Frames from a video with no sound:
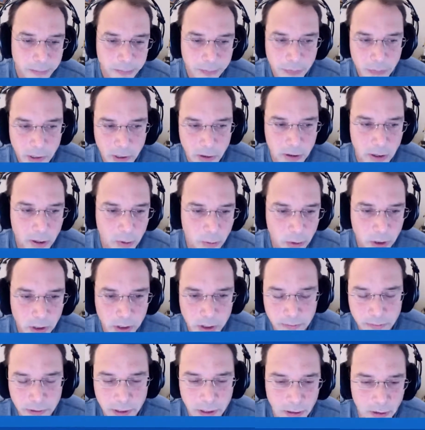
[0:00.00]
all right, well,
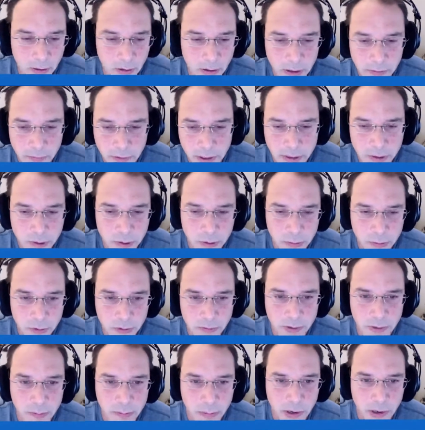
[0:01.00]
I've got a lot of extra
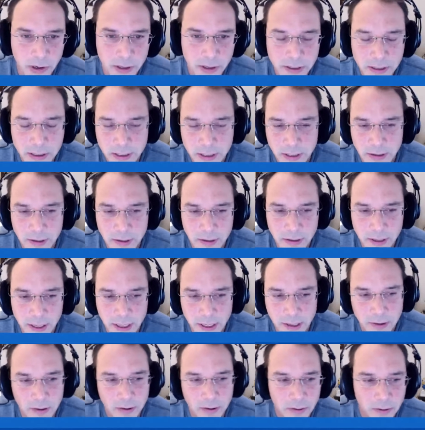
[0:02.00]
moving parts here.
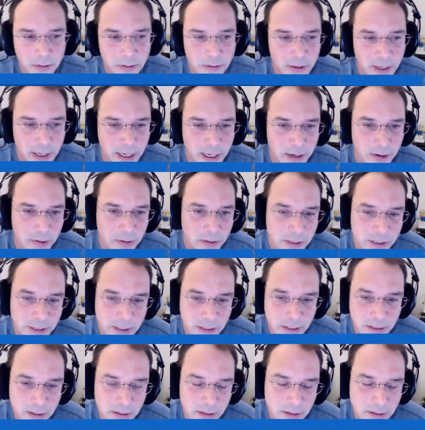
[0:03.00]
How is it